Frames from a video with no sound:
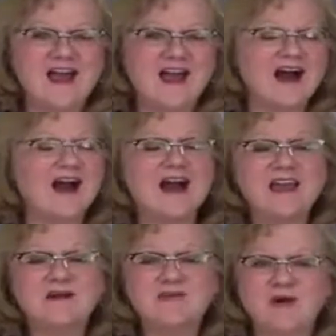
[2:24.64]
I
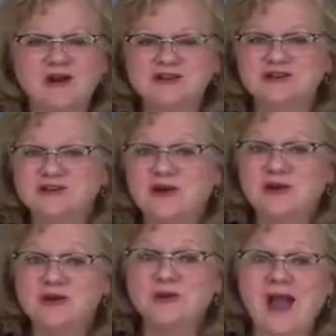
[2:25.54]
am going to show
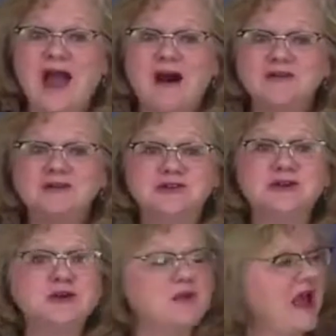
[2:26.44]
you how
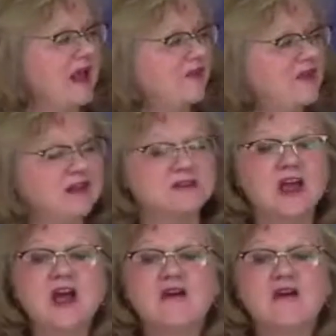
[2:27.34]
to make these